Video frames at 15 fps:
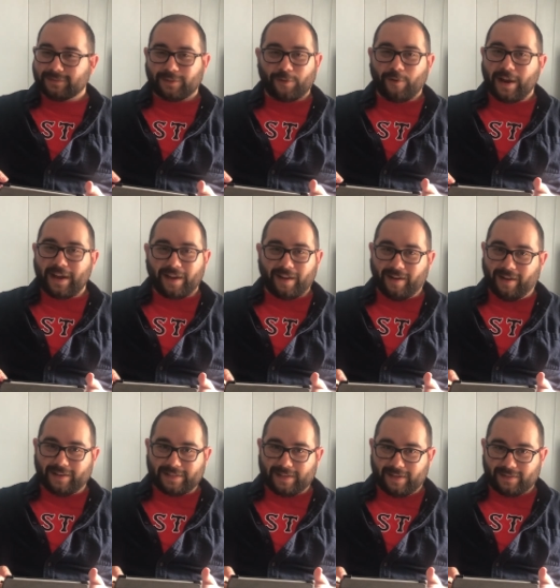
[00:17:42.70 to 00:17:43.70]
Great
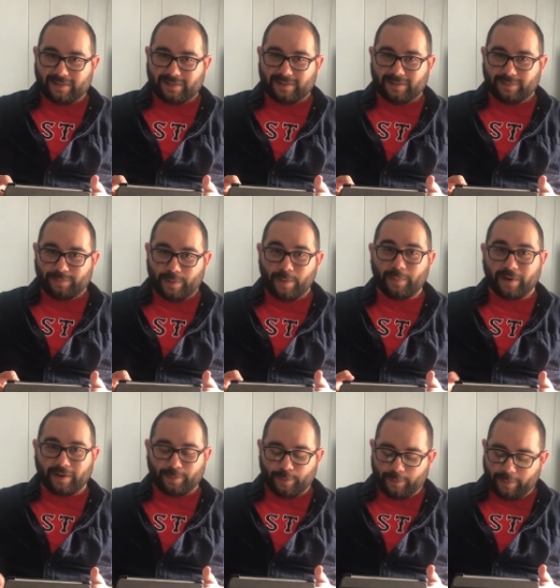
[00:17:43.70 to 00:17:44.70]
content. Bo
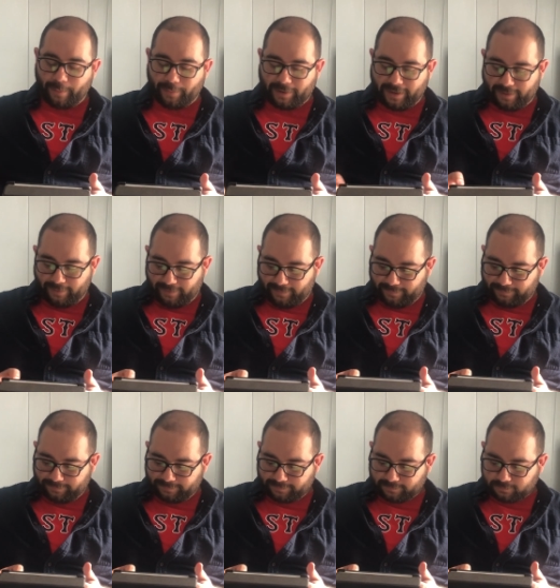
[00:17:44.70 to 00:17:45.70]
Burnham would be proud.
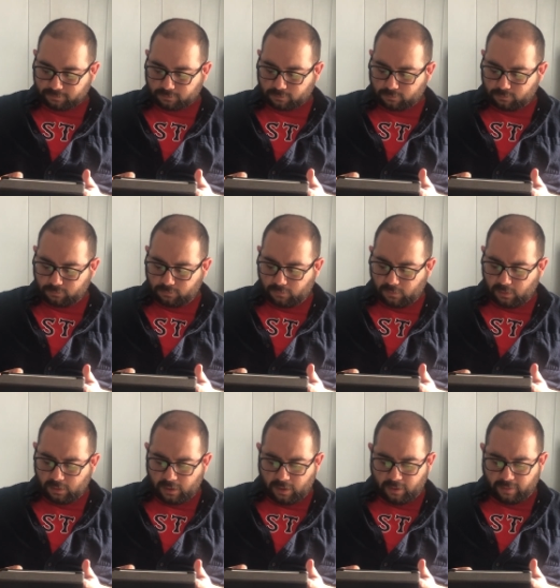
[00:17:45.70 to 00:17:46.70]

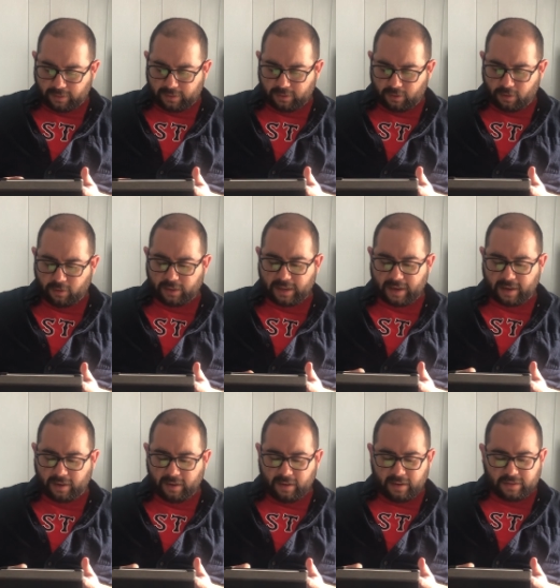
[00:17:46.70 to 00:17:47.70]
All right. Oh
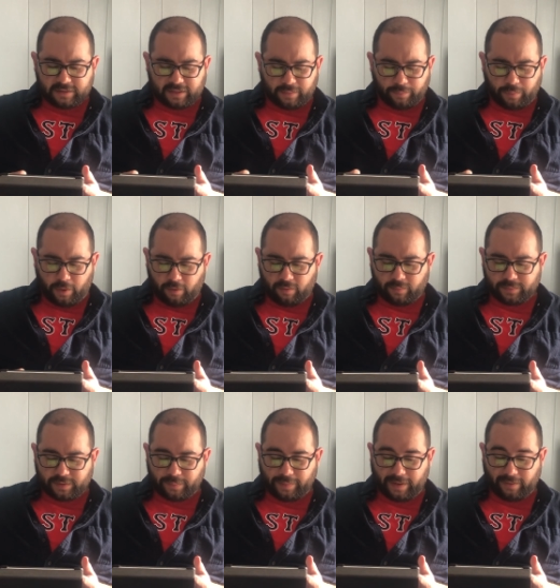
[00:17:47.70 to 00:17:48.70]
yeah, some
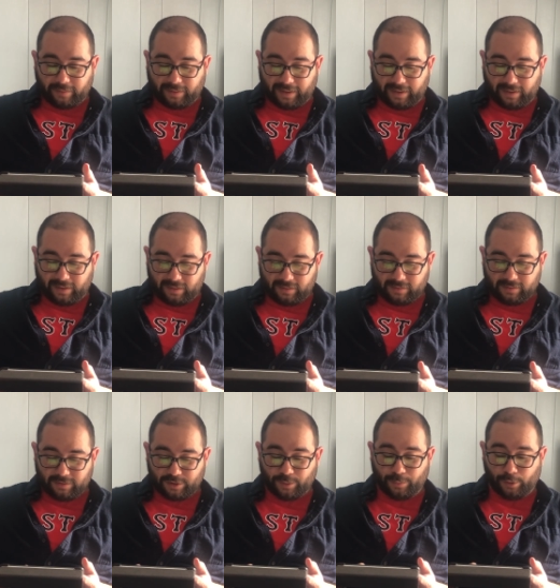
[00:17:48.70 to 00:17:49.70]
poems about like,
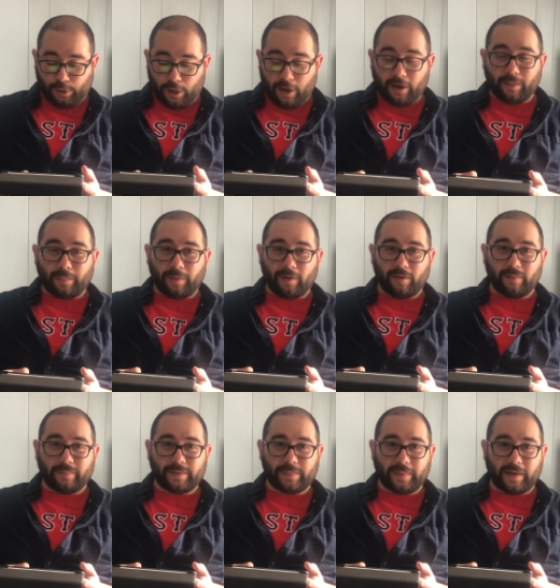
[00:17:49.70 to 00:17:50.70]
some long
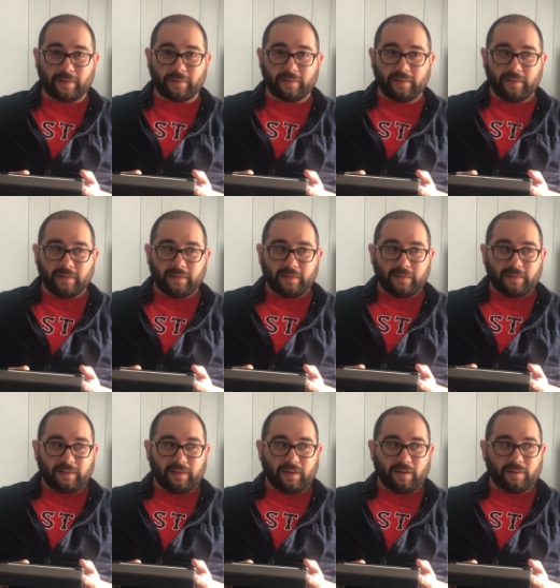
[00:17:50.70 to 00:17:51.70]
poems about,
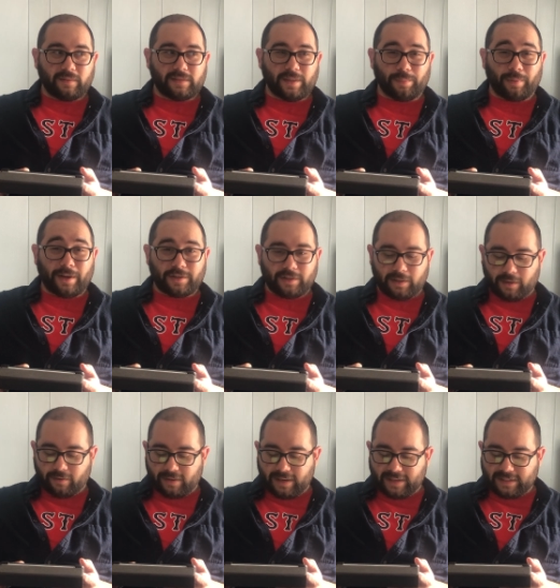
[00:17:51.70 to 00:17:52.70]
you know, depression and
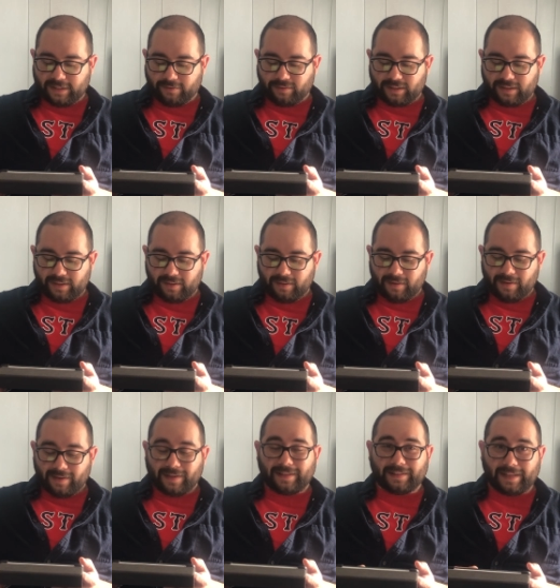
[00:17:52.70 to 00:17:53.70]
creativity.
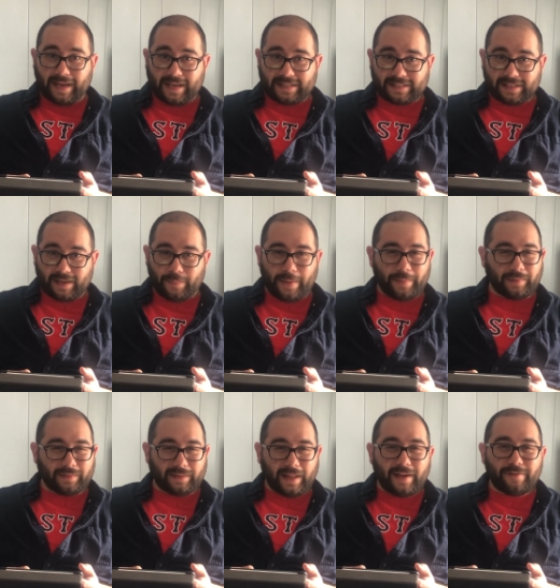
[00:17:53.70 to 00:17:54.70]
Classic.
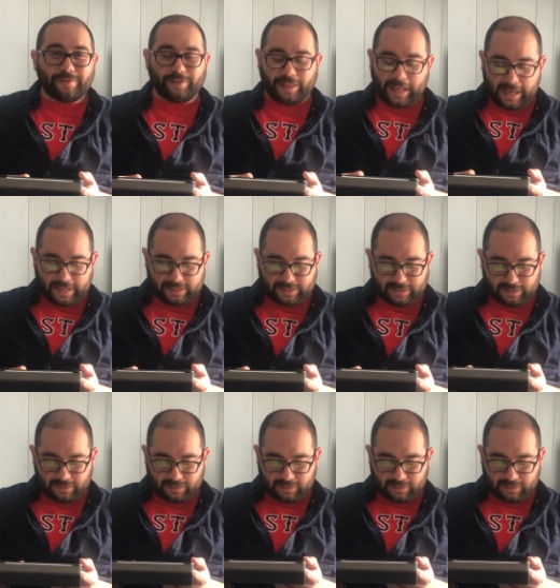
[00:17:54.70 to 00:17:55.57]
People love that.